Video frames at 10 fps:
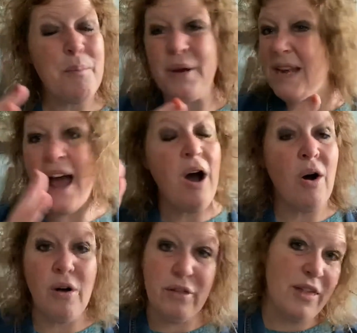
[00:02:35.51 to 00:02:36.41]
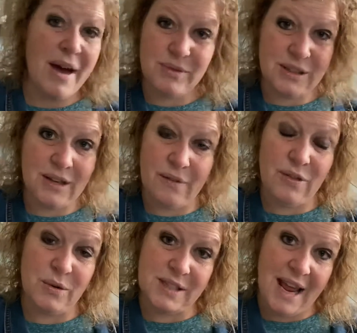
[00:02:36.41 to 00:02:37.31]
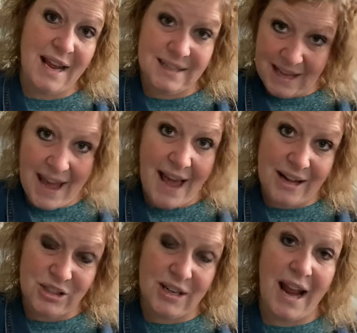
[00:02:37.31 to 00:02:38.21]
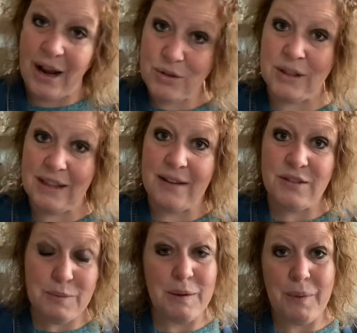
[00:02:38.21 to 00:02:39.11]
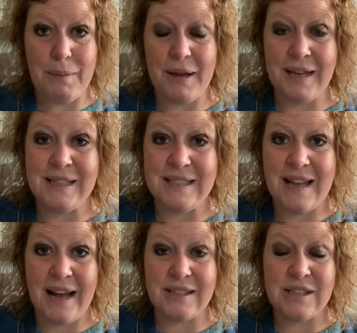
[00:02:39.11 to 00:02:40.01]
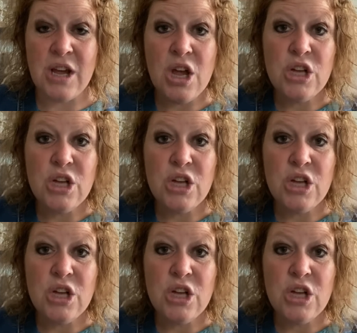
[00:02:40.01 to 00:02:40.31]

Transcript: but not all 1,000 of those eggs hatch and actually live to be baby insects.